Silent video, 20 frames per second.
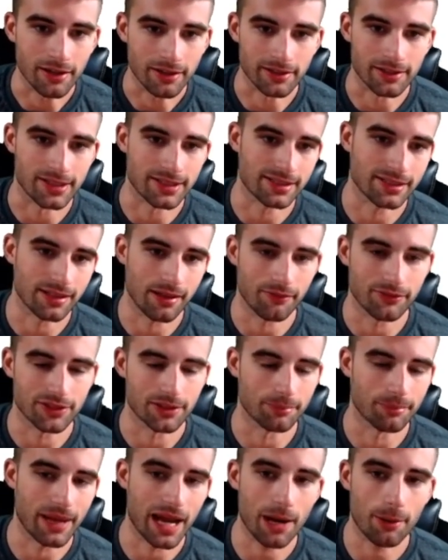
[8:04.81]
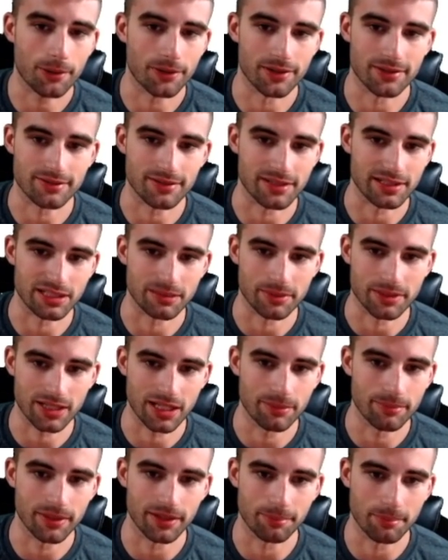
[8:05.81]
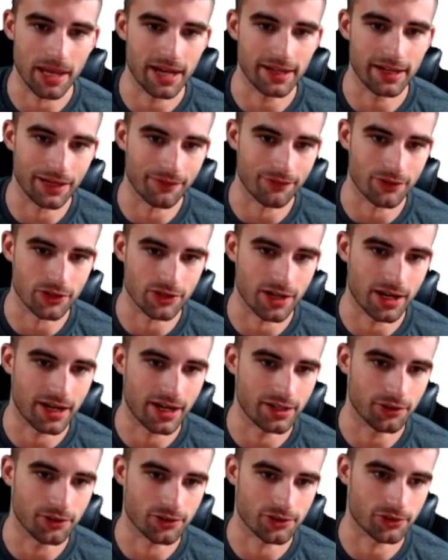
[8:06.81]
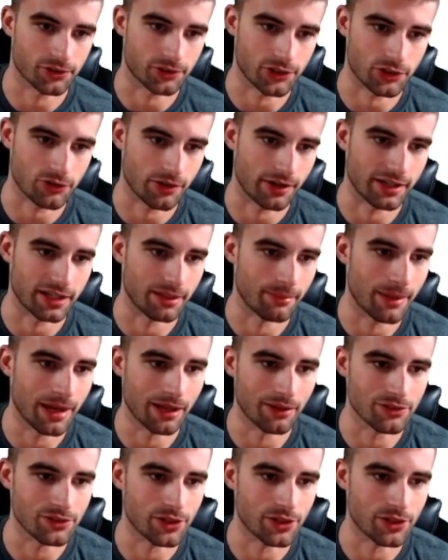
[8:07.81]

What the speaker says: Yes, he's having some power this season, but he's not a big batting average guy, and you can certainly strike him out.